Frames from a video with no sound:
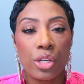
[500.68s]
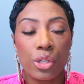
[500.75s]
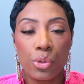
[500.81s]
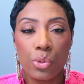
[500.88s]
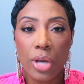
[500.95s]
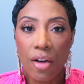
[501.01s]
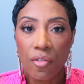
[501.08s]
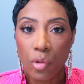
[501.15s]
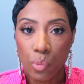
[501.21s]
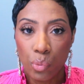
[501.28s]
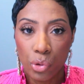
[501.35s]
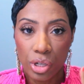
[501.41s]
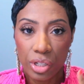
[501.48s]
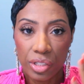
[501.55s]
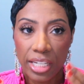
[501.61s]
You have a
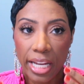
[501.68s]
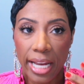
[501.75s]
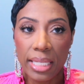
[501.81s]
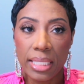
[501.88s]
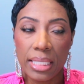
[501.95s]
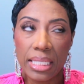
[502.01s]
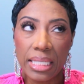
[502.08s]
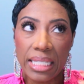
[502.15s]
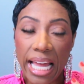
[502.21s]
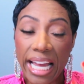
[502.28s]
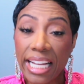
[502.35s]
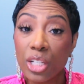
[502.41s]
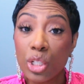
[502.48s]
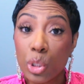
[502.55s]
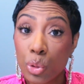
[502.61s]
real nice
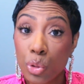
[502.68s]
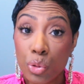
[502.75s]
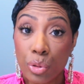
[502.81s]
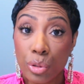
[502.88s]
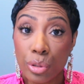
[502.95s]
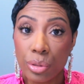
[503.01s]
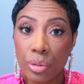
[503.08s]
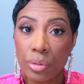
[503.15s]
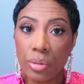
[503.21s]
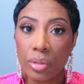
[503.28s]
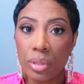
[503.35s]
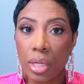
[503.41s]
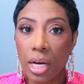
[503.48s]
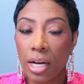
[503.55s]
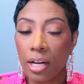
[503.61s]
light neutral
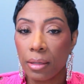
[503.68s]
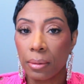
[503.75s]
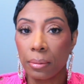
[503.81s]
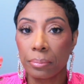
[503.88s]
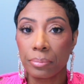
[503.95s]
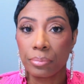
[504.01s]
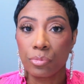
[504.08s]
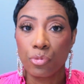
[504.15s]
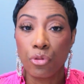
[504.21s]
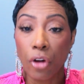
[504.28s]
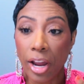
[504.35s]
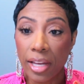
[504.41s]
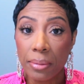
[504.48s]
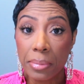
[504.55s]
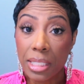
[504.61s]
um,
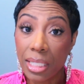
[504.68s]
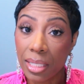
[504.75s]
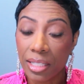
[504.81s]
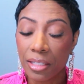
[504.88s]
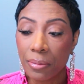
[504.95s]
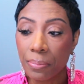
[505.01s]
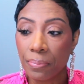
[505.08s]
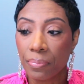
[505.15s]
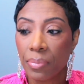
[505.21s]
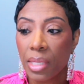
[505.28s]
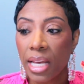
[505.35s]
frame to them.